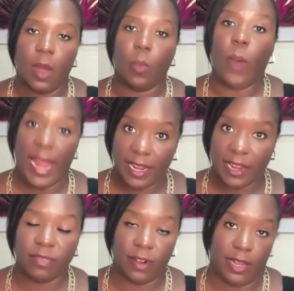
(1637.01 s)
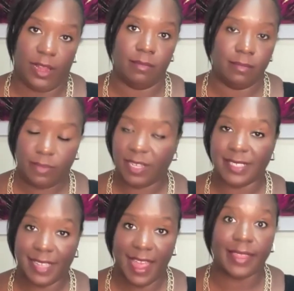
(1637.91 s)
waiting for him,
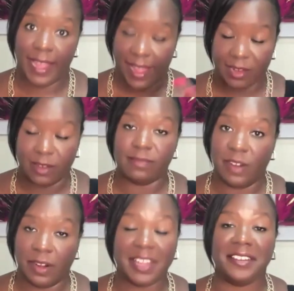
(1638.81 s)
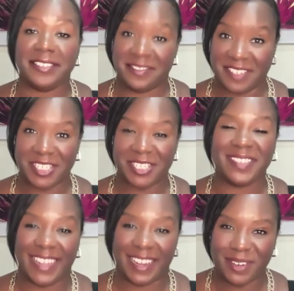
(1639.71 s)
because again, they had a very clear division
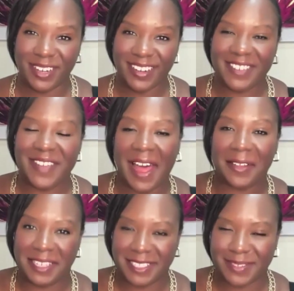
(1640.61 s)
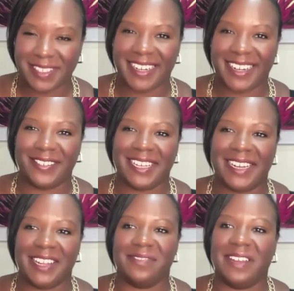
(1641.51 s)
of labor of how things were going to go
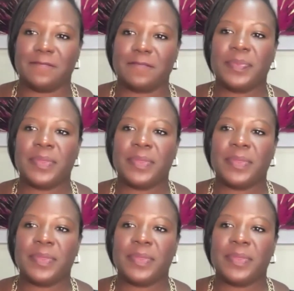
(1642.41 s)
that evening.